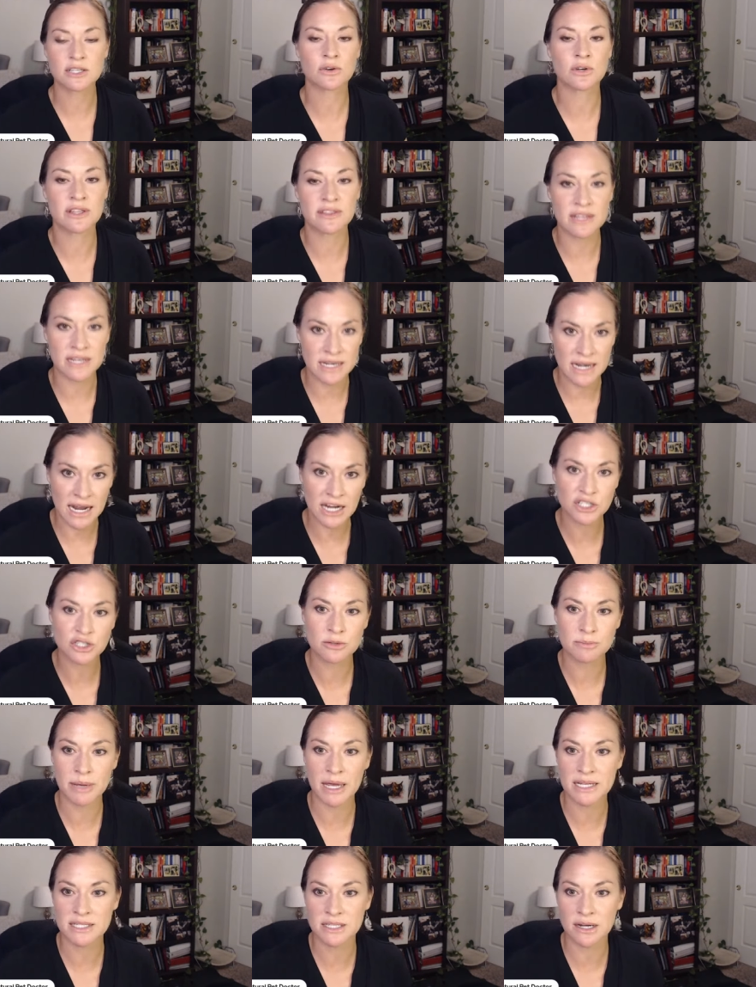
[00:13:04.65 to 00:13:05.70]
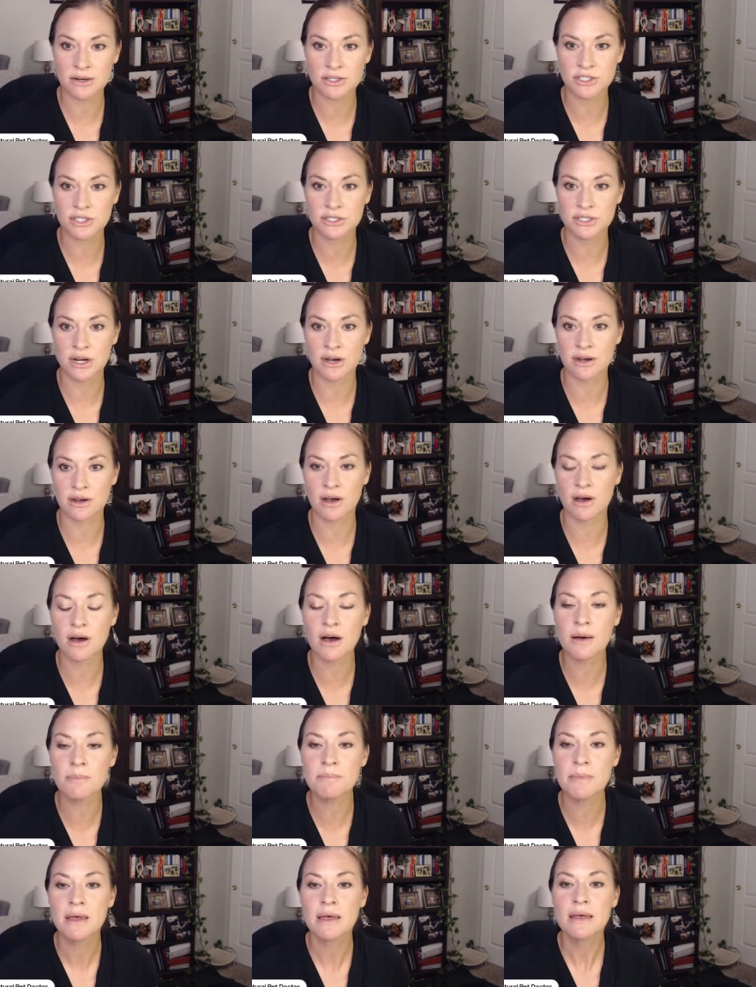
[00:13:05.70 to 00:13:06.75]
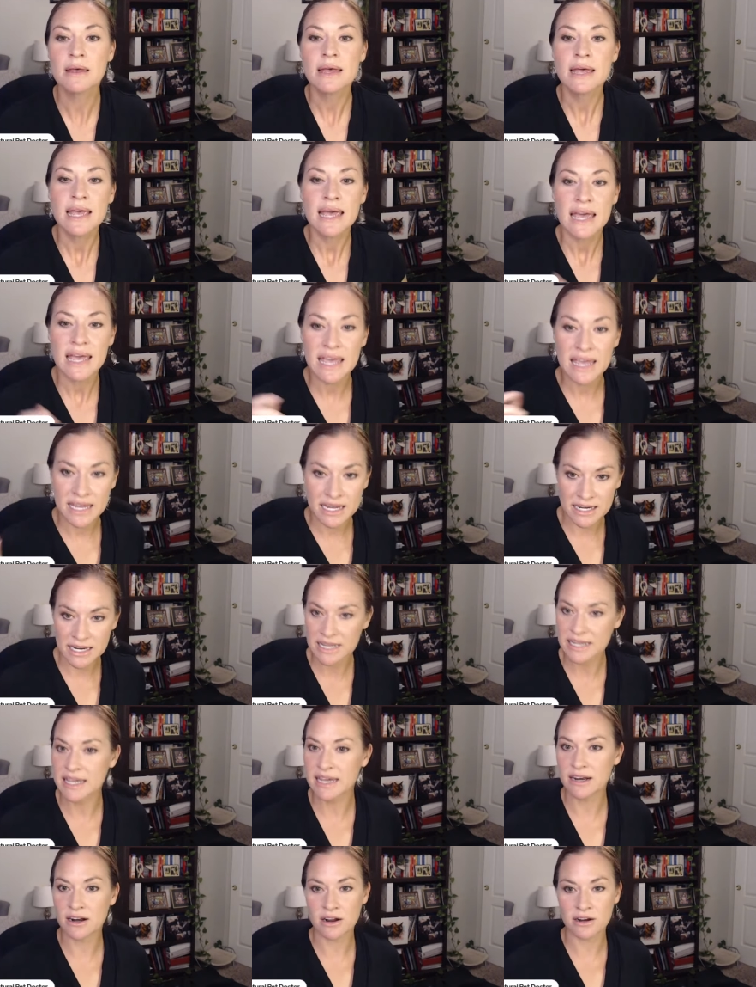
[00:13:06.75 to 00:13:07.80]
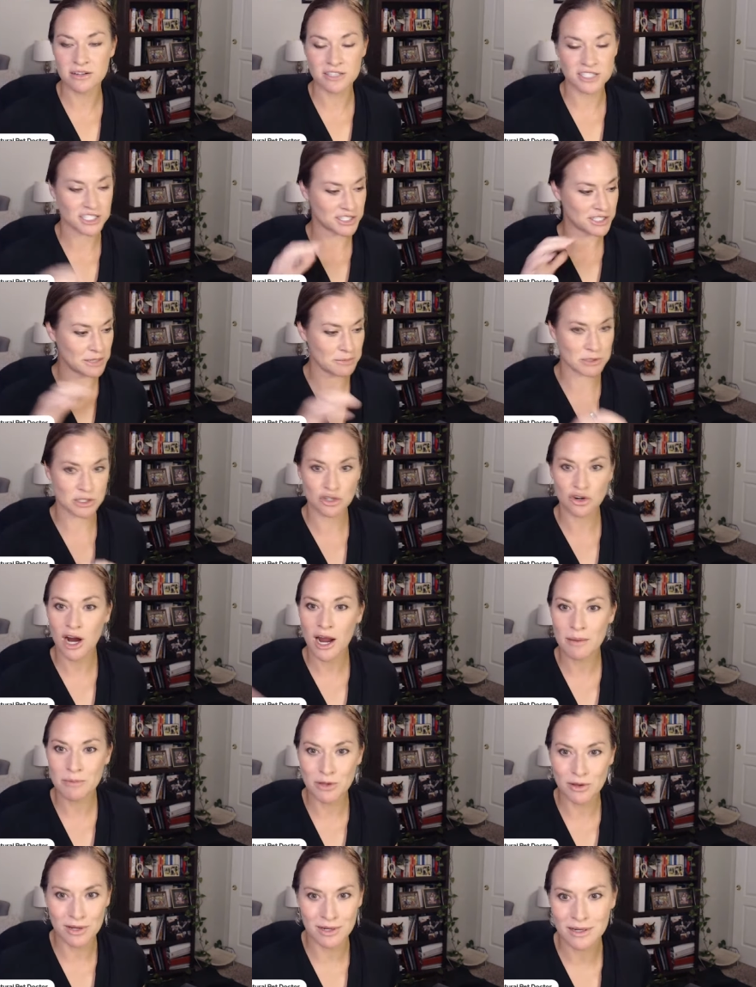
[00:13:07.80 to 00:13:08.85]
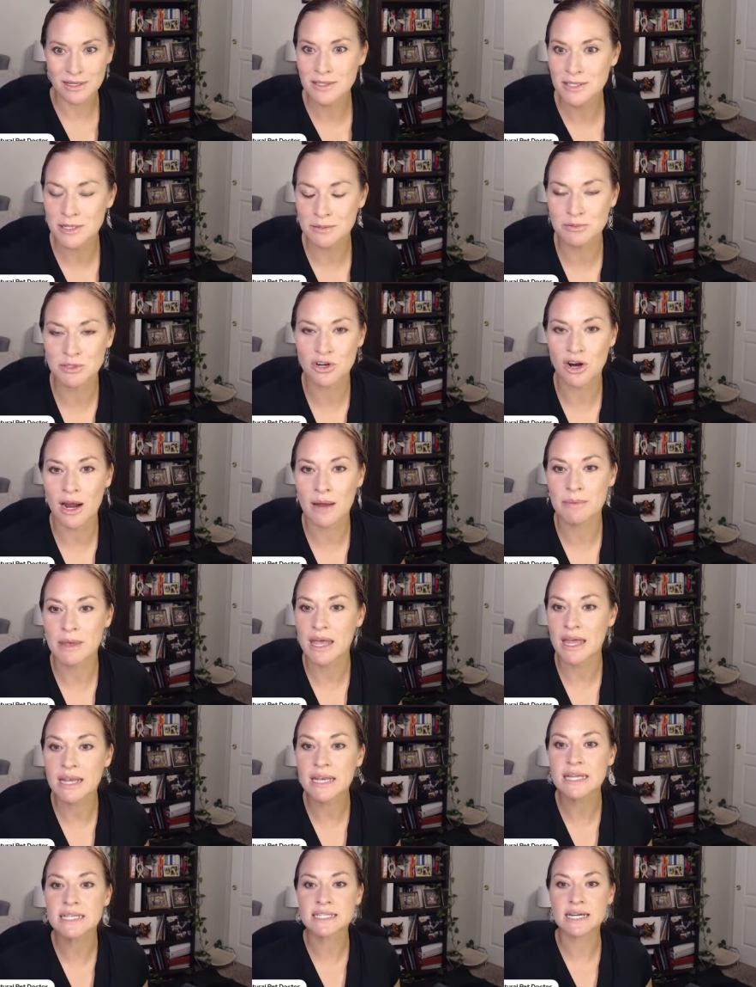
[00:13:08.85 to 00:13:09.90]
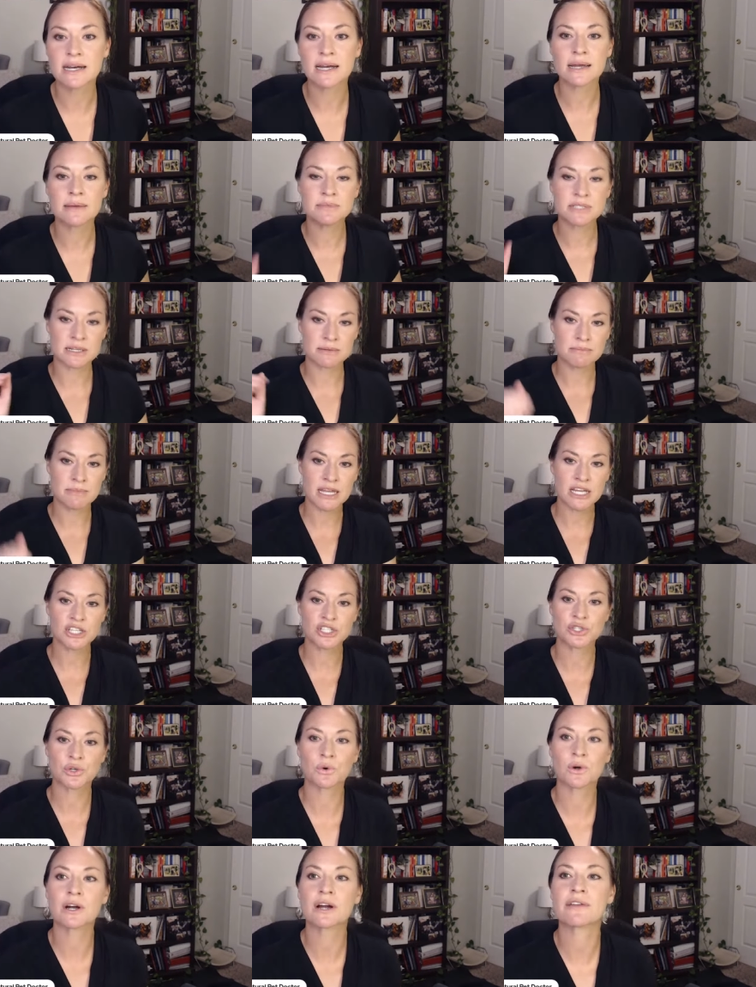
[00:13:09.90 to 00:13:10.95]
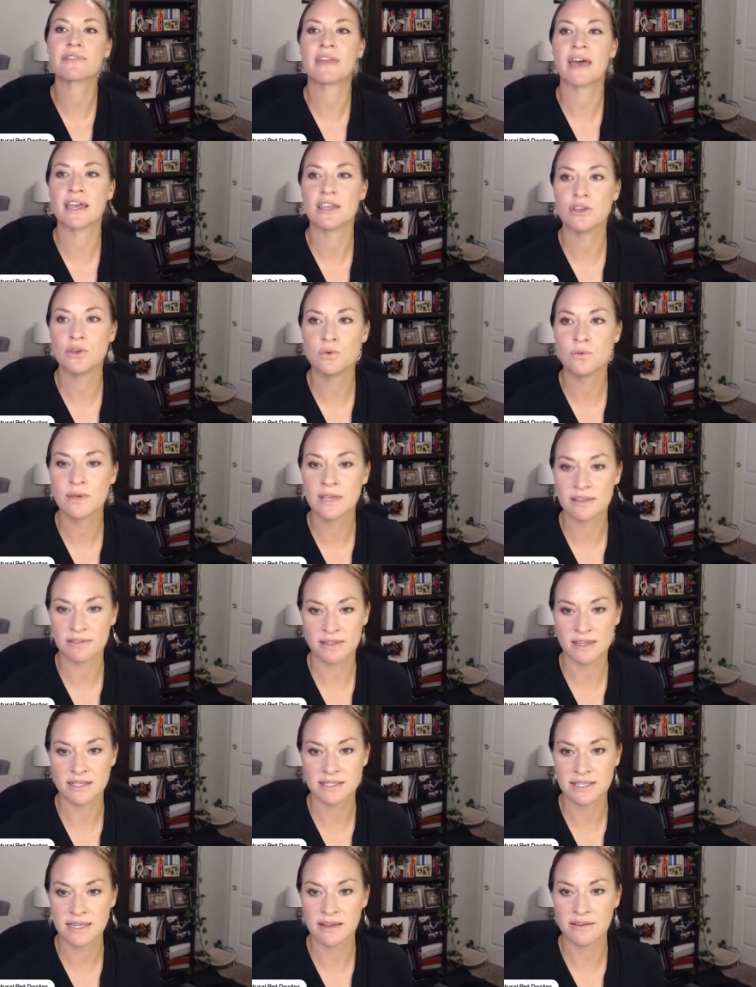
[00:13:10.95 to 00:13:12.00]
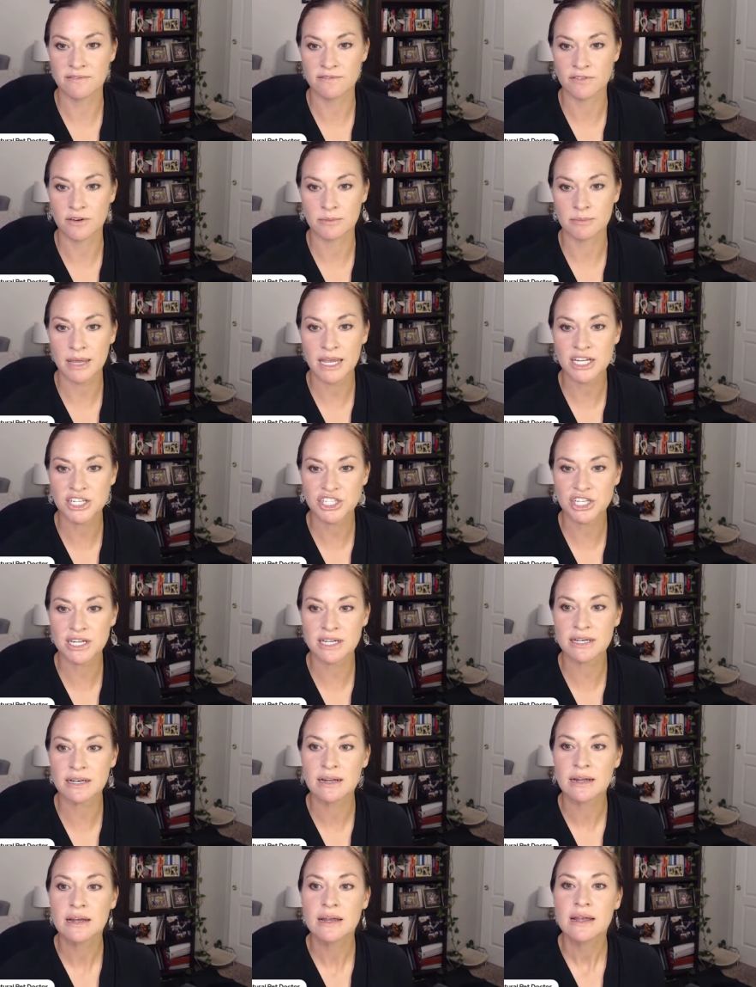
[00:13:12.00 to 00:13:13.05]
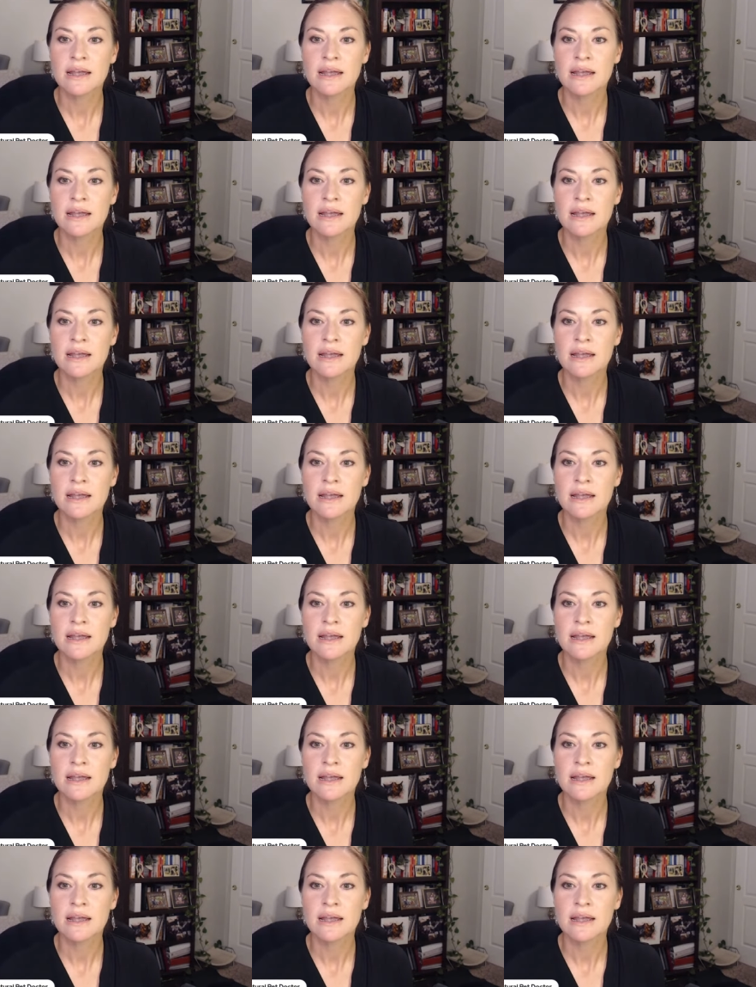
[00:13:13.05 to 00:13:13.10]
Go to thenaturalpetdoctor.com and get on, just subscribe. You can unsubscribe at any time to make sure that you get this information.